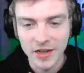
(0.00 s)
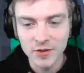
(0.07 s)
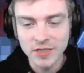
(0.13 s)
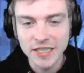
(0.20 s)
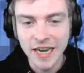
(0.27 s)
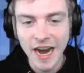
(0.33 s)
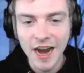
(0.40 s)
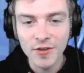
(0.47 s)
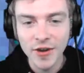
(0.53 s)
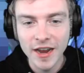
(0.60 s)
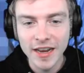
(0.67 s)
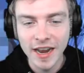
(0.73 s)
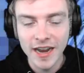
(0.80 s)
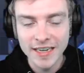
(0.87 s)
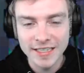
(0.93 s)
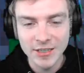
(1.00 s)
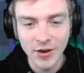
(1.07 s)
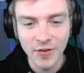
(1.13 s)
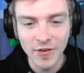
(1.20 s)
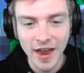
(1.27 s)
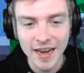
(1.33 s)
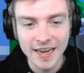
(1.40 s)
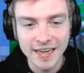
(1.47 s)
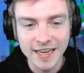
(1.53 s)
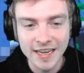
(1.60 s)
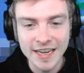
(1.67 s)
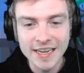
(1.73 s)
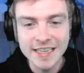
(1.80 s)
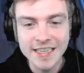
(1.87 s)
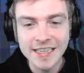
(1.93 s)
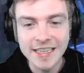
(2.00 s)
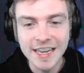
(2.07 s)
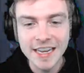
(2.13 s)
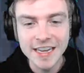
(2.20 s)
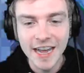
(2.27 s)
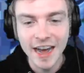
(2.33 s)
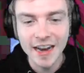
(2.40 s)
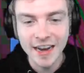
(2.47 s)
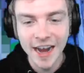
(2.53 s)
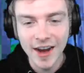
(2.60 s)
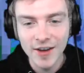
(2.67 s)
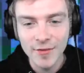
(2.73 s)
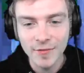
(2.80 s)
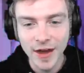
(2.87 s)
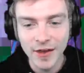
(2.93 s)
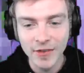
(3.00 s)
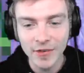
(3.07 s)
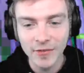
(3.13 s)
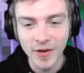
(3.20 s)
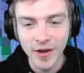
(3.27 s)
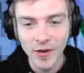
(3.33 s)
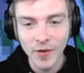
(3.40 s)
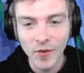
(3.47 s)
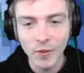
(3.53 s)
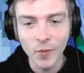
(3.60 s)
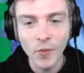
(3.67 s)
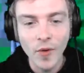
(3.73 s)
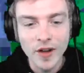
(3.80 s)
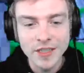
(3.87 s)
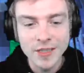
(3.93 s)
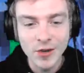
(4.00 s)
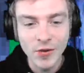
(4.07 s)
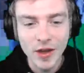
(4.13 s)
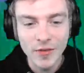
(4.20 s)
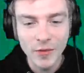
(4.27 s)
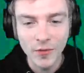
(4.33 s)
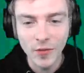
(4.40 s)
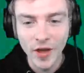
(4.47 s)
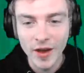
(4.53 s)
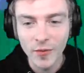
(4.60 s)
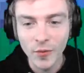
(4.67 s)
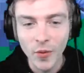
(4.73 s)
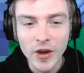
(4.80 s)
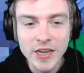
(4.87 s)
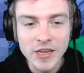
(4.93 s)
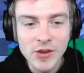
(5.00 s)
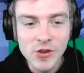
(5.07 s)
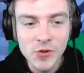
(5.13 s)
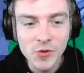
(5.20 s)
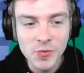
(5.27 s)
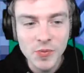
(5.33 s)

There was a guy right next to him, and he did not care about him whatsoever. Like, what do you